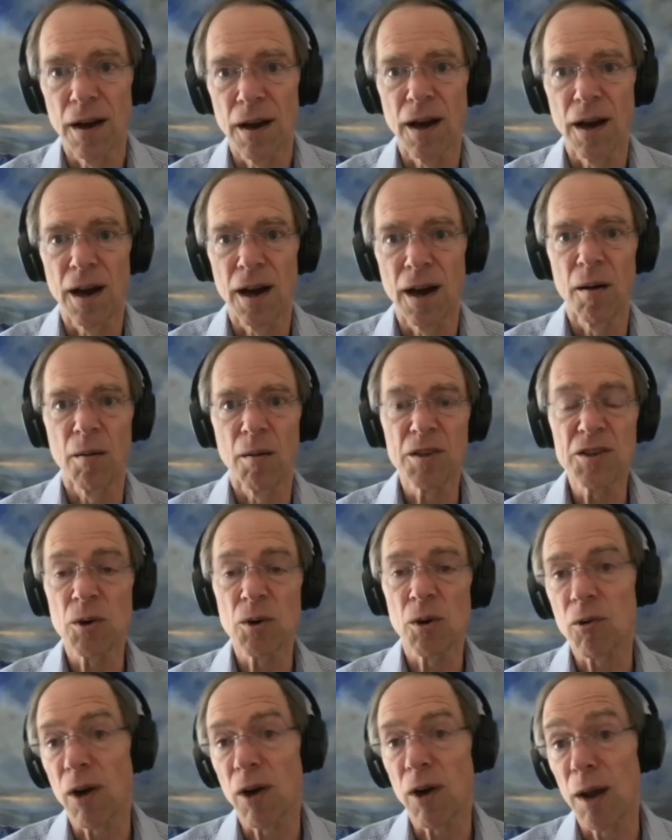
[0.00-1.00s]
Um, these
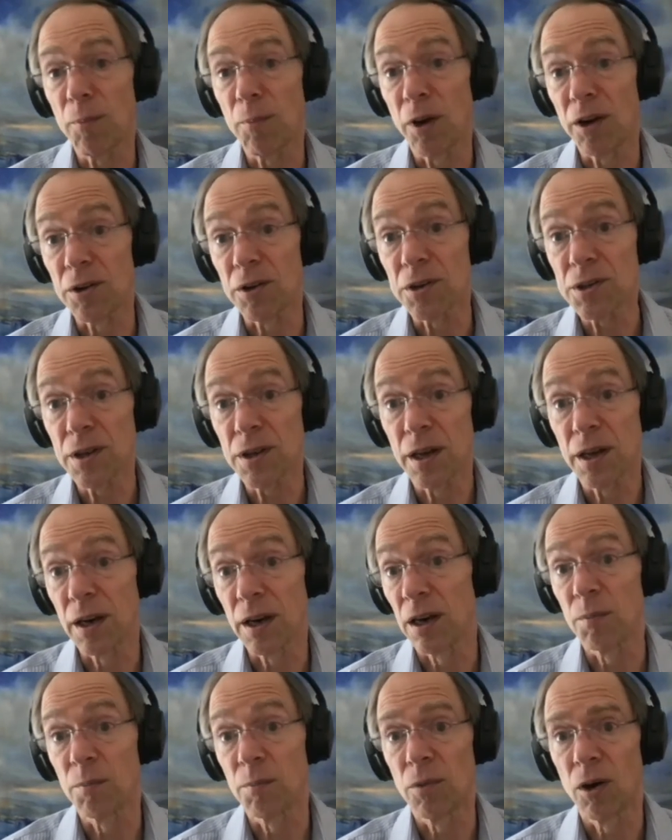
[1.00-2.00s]
are all crime writers, and I
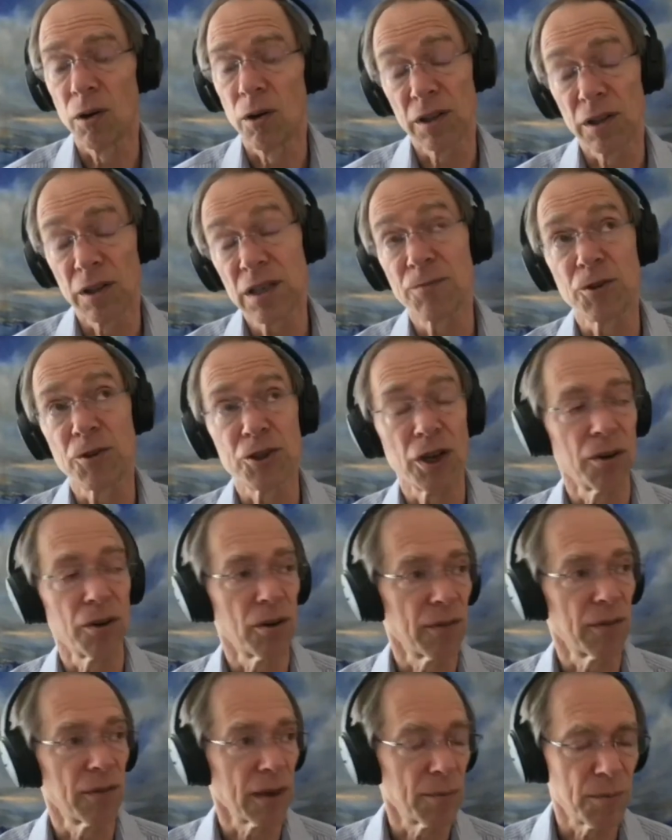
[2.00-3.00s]
love them all, except for John
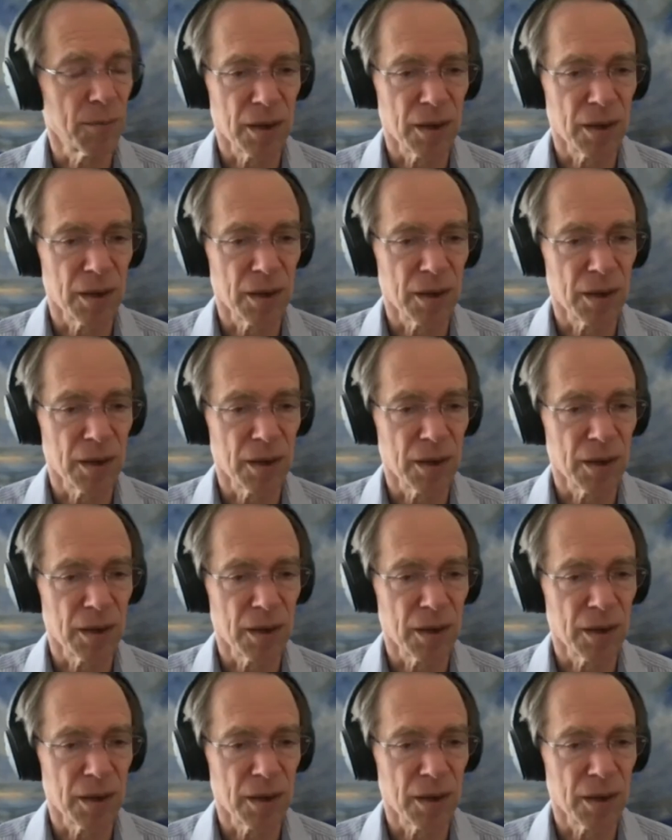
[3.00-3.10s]
Irving.